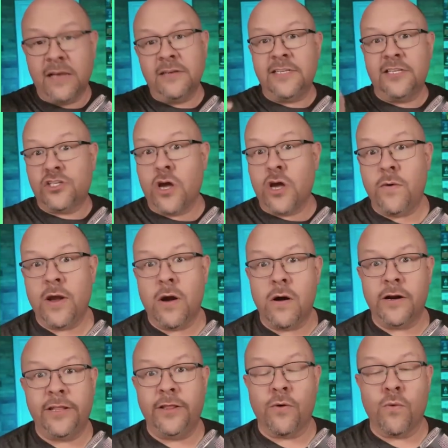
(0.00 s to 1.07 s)
else that's going
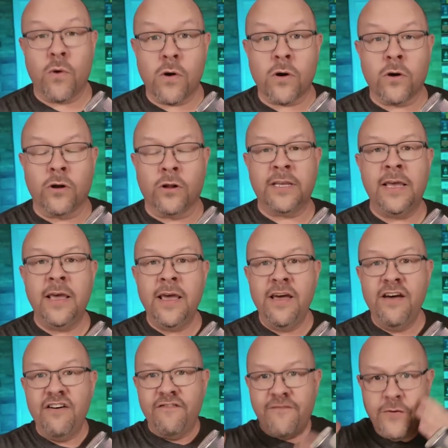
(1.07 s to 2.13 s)
on in their world,
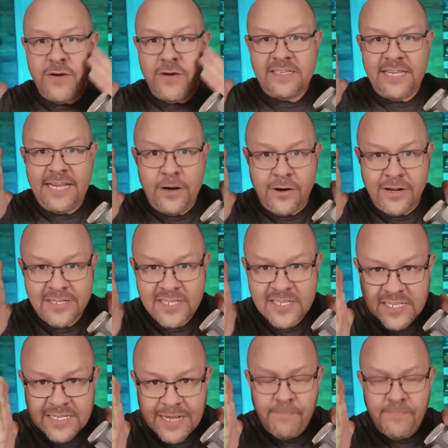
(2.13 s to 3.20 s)
focus in on
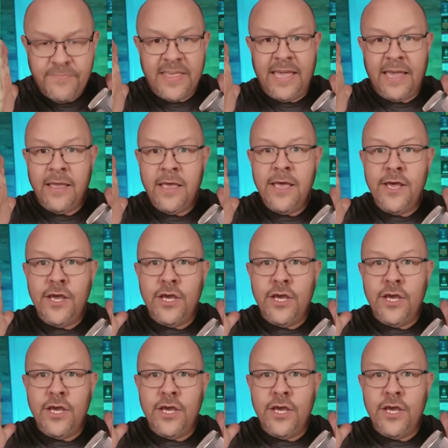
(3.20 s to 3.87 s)
something.